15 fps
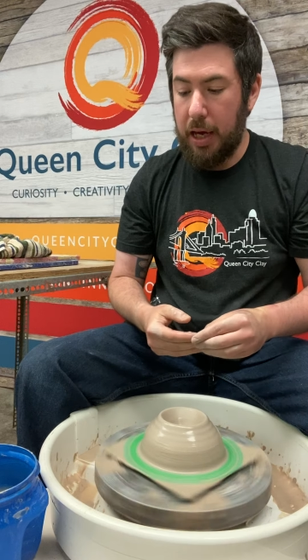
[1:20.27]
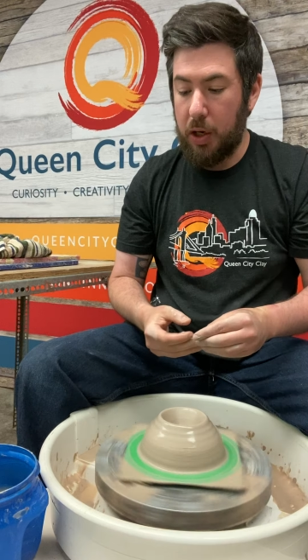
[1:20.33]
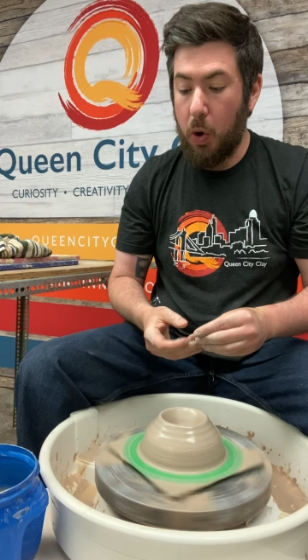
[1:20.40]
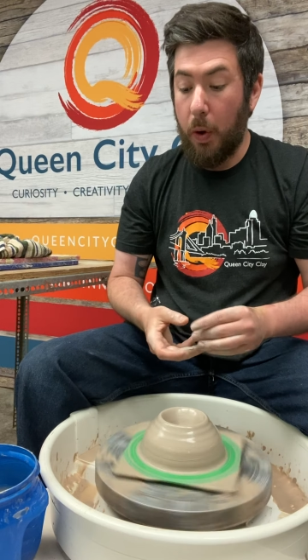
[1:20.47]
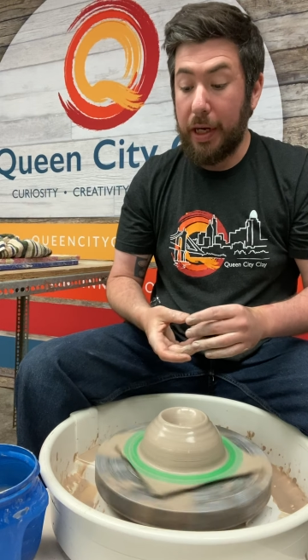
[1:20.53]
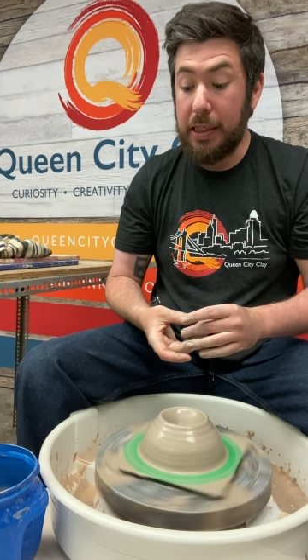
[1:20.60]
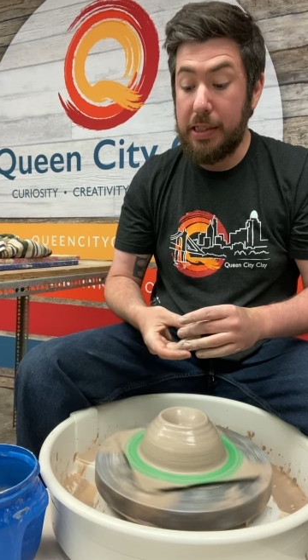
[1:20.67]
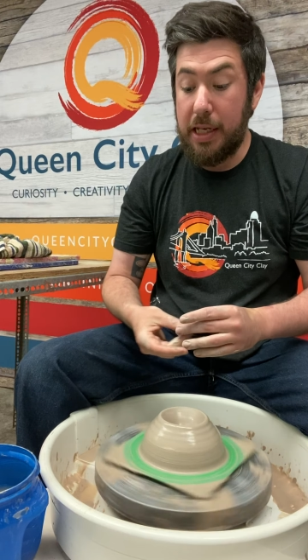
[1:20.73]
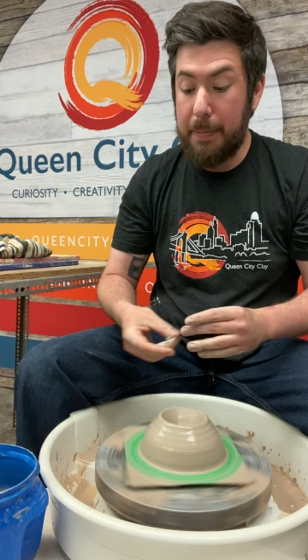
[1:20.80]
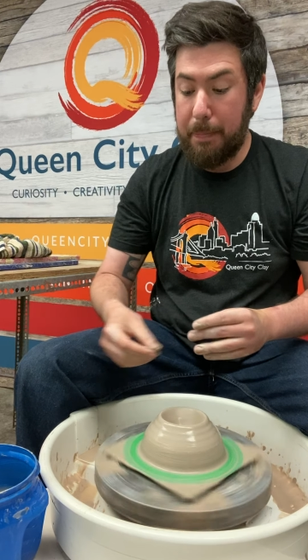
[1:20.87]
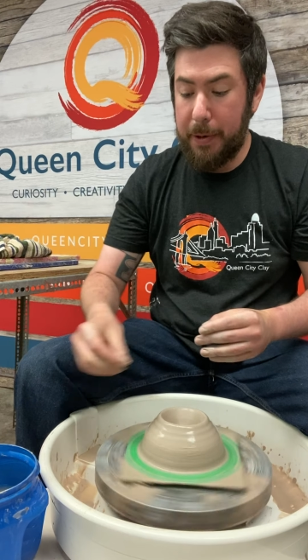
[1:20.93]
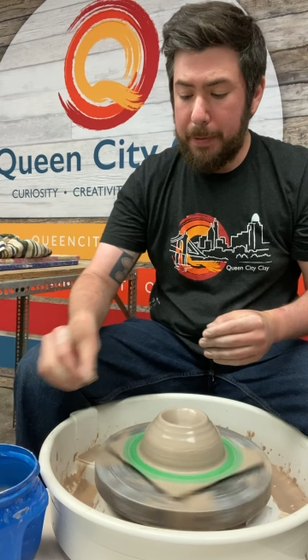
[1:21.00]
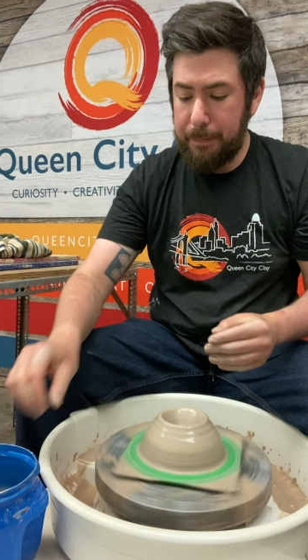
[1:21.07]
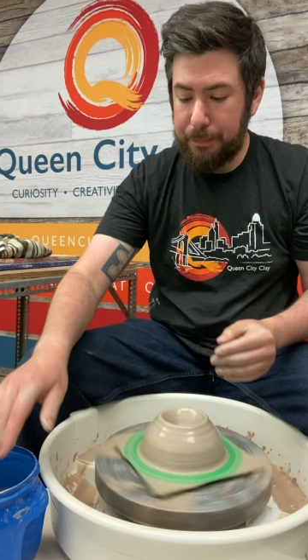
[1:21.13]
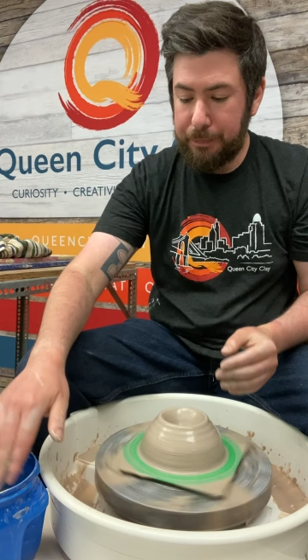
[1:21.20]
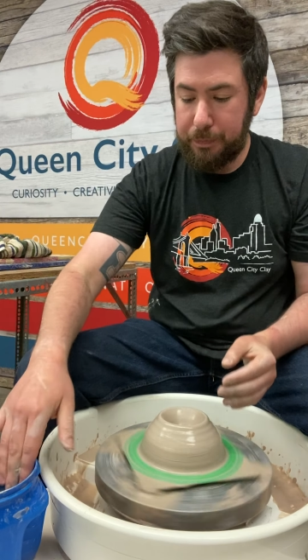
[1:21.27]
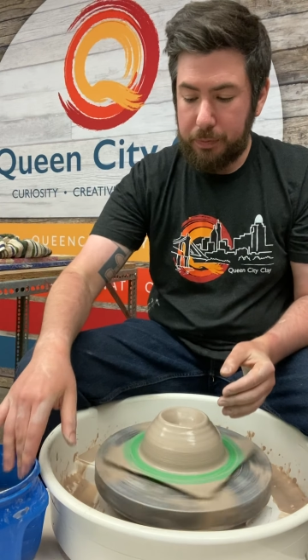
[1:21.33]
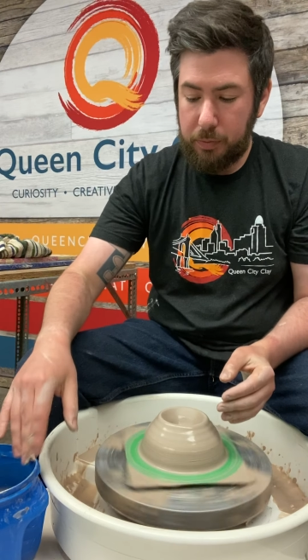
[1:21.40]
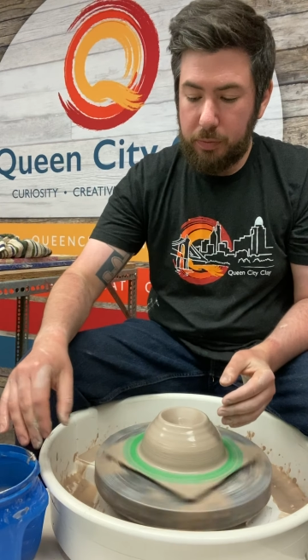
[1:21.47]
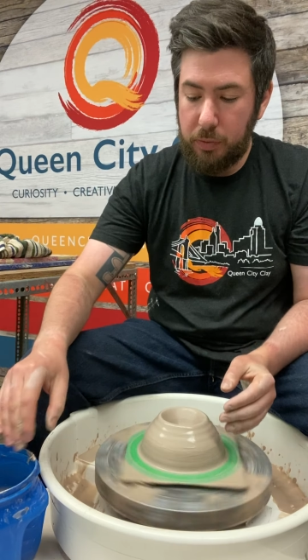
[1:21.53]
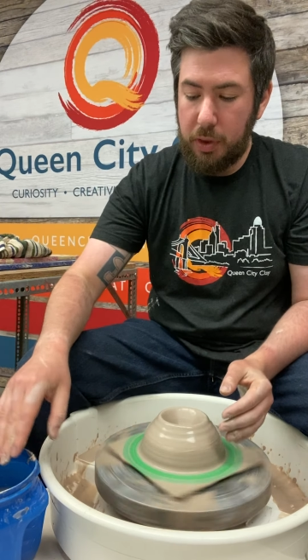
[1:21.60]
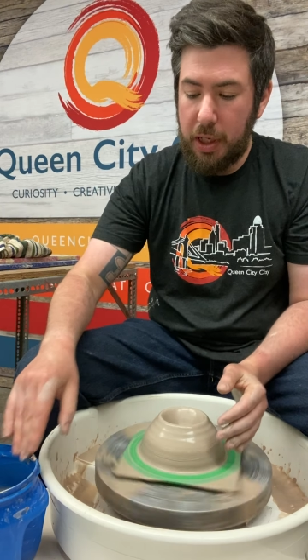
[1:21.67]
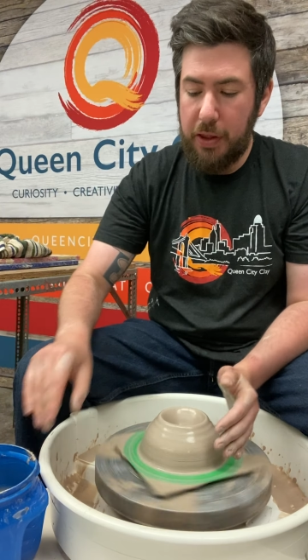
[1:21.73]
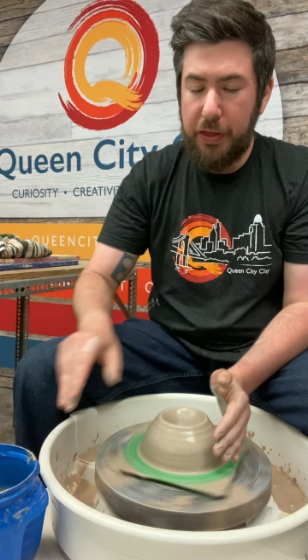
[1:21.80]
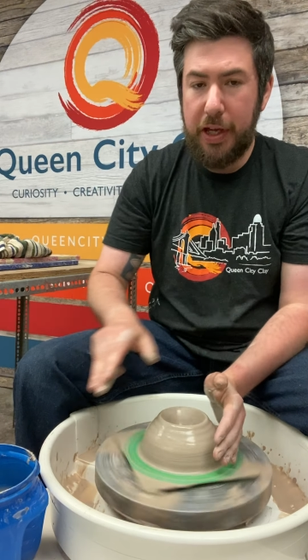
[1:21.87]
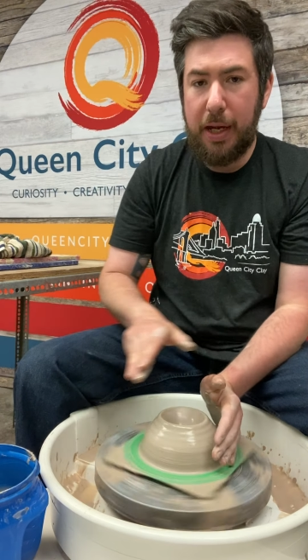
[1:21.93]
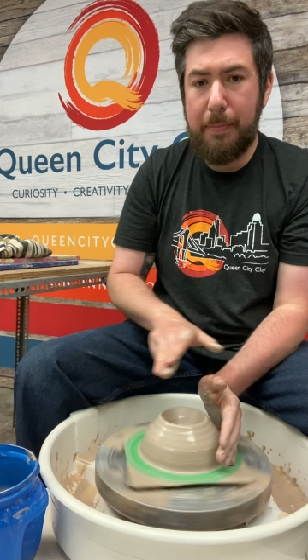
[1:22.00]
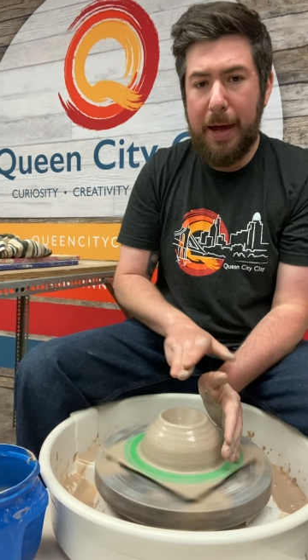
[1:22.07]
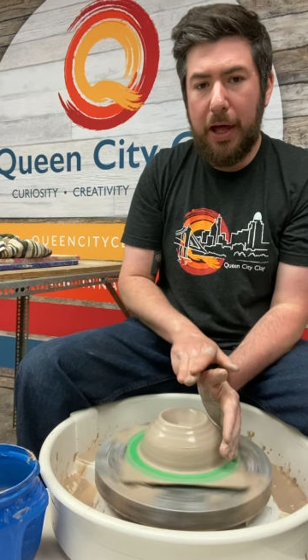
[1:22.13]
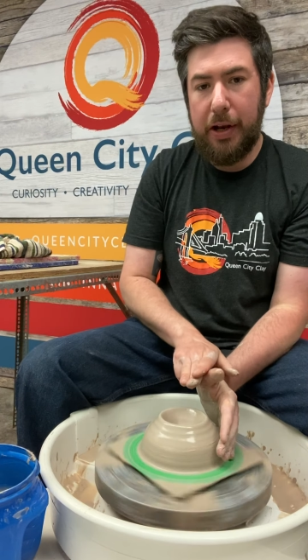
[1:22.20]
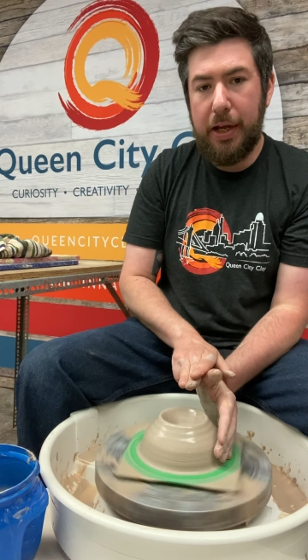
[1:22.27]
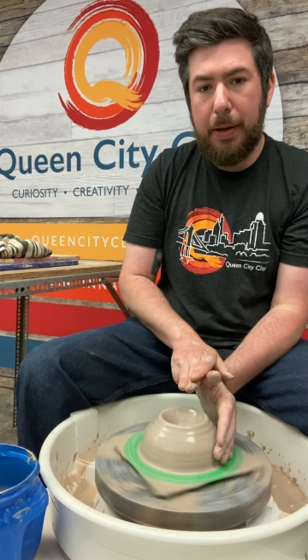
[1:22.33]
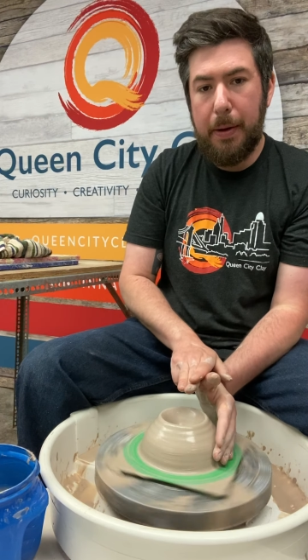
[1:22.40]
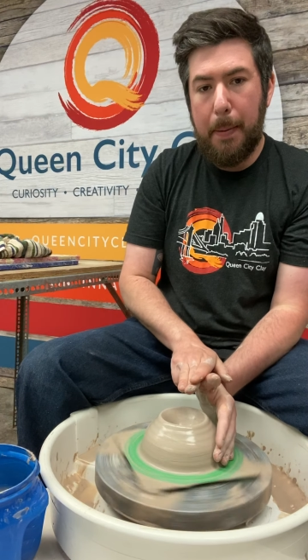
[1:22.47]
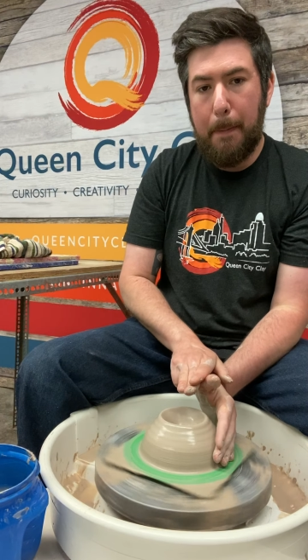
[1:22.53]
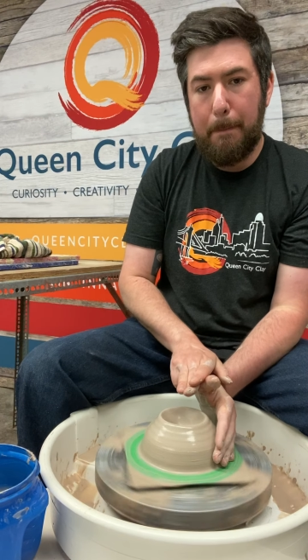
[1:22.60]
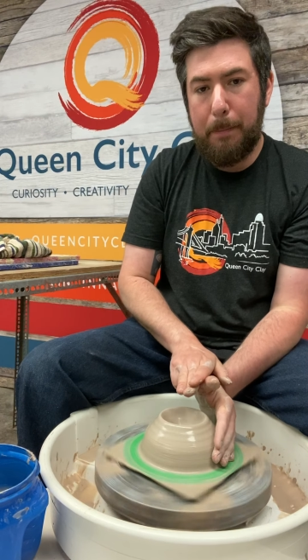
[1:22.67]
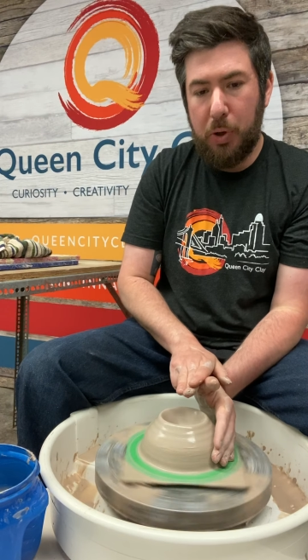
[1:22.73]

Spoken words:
going deeper, think about